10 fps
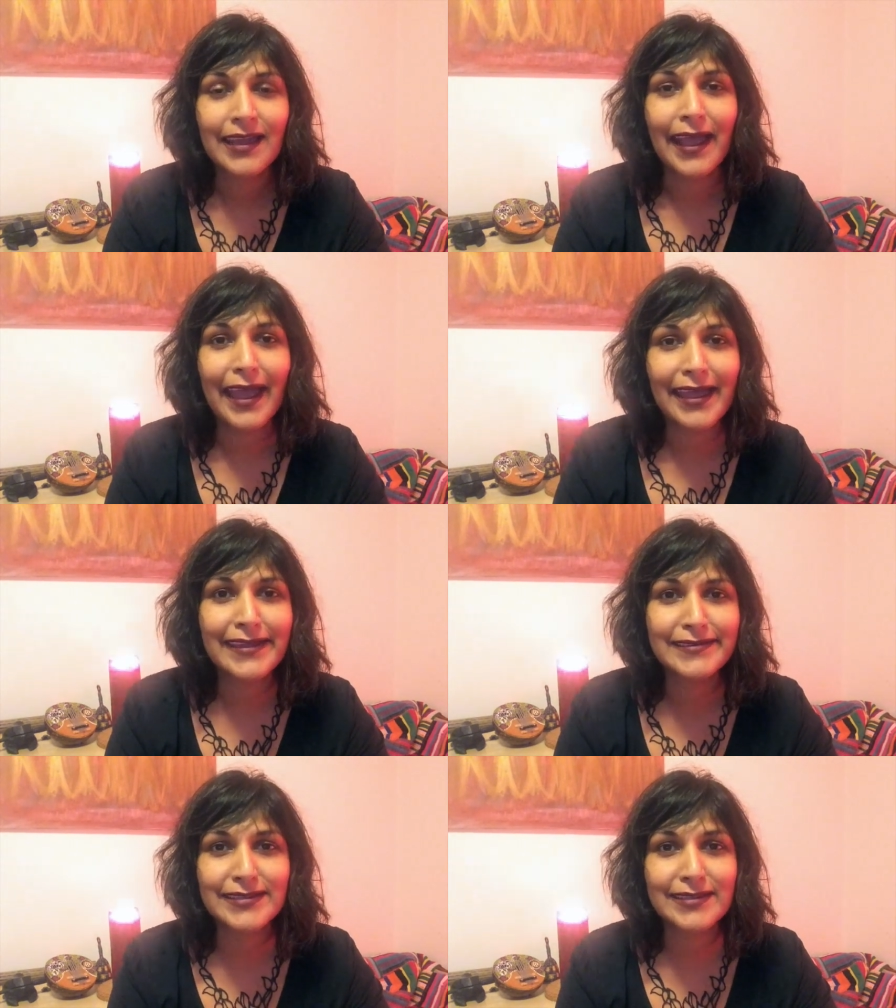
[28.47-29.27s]

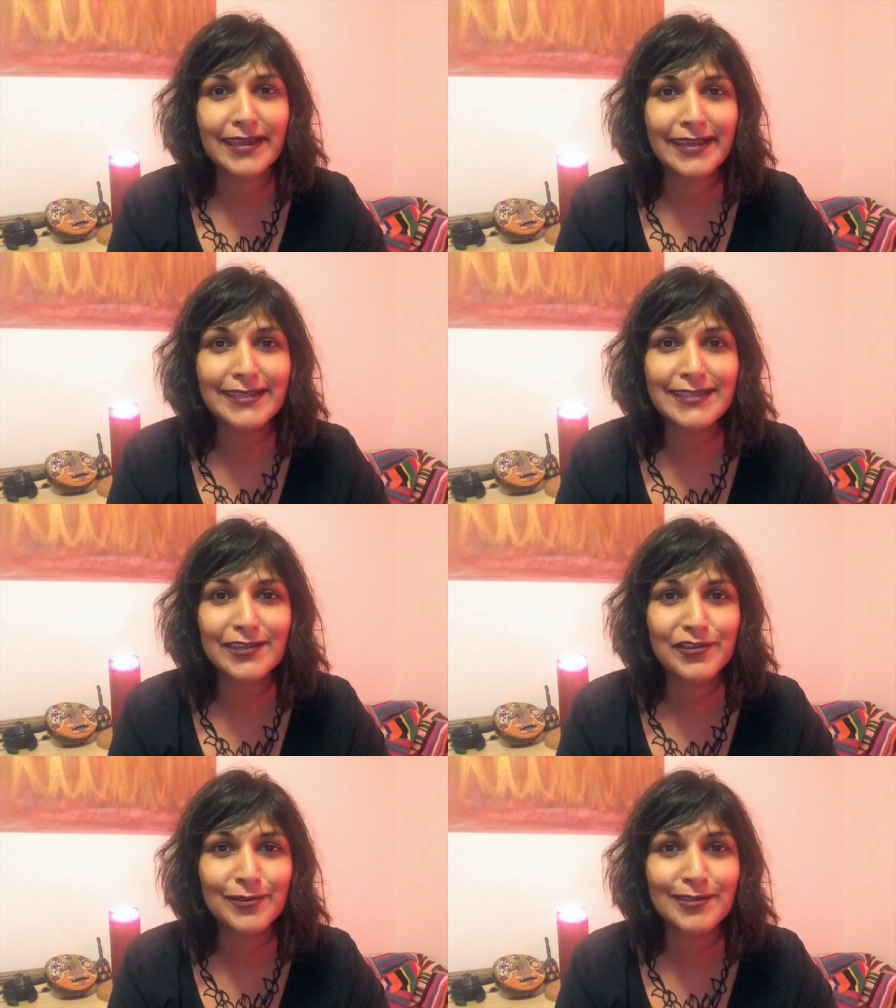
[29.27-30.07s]
and unless I
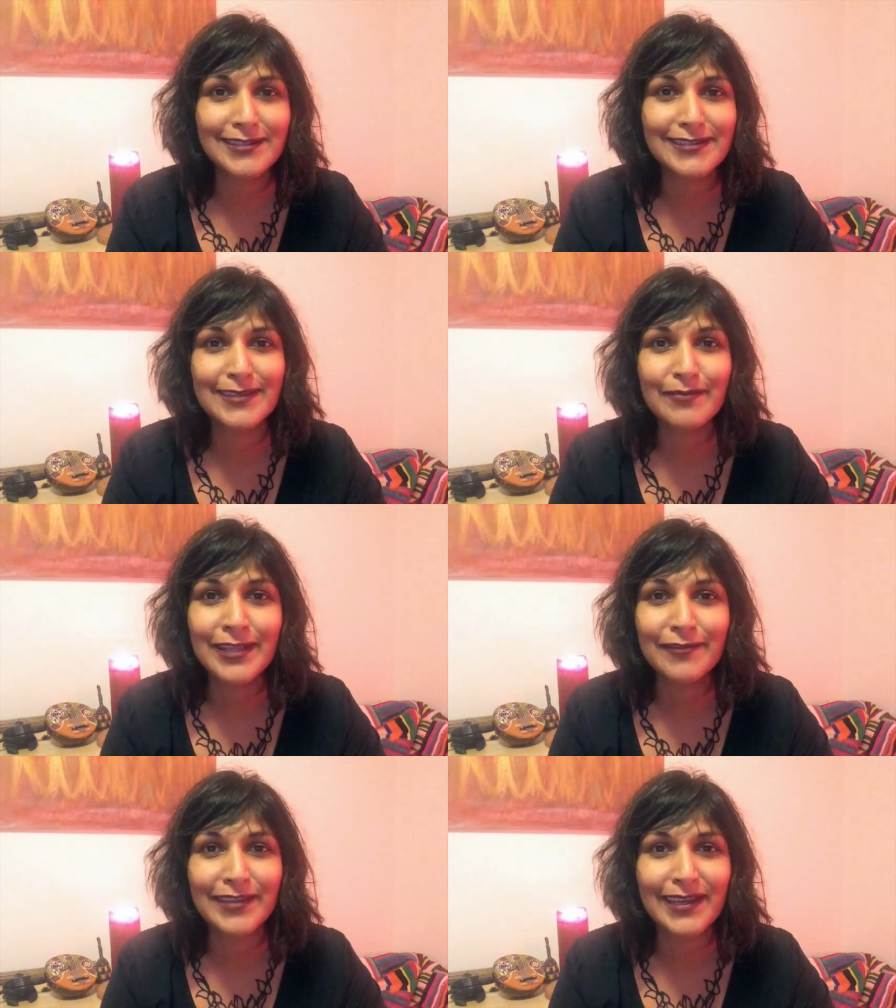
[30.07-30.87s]
shoot this in the middle
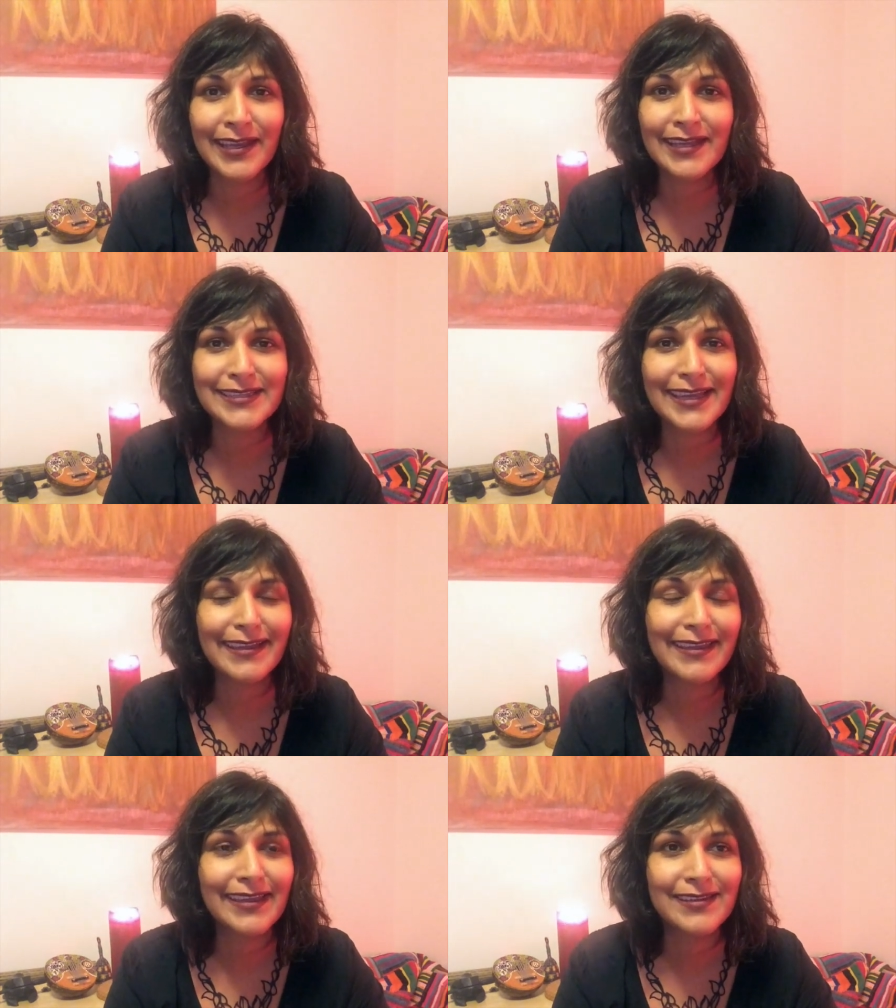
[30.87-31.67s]
of the night, I
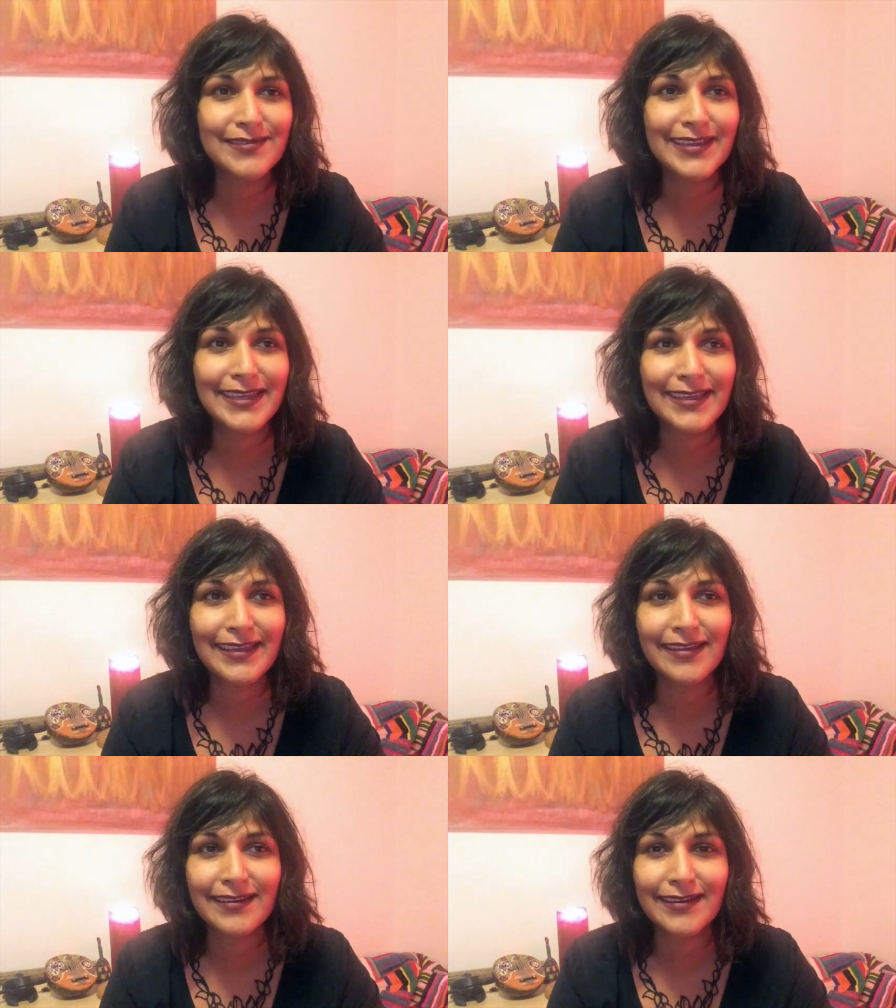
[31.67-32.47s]
can't
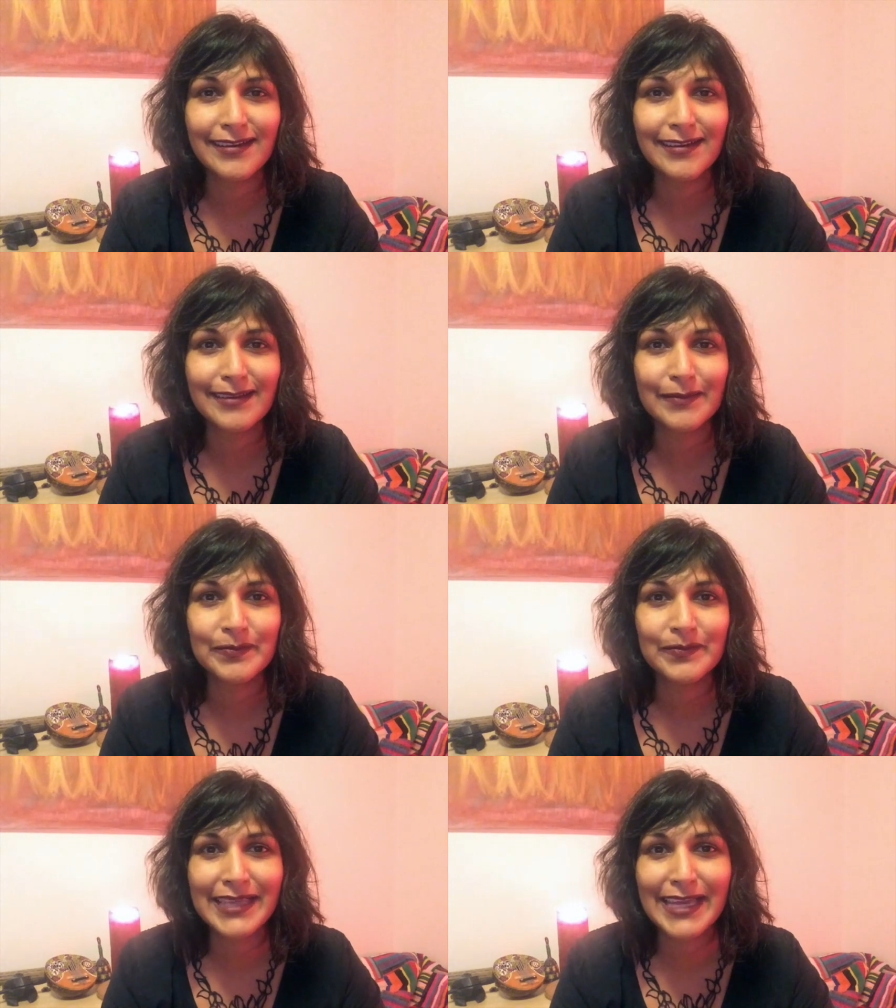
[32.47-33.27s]
really
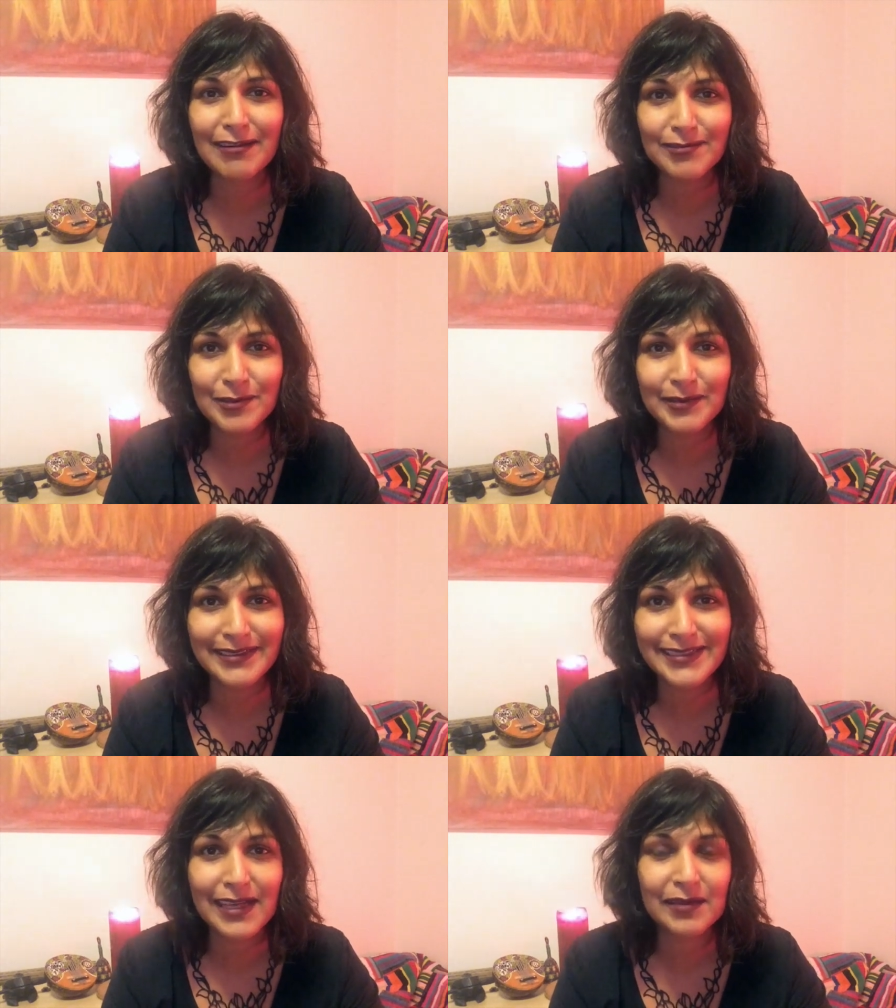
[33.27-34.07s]
um, get out all the
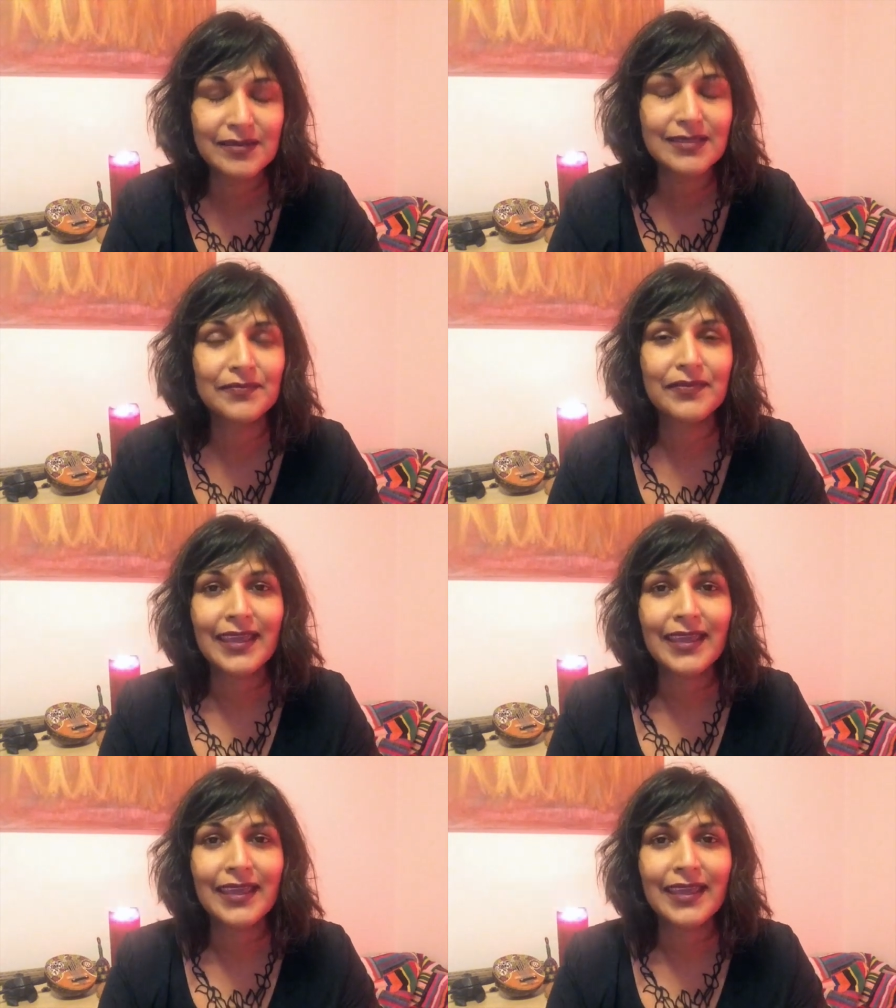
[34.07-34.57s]
sounds.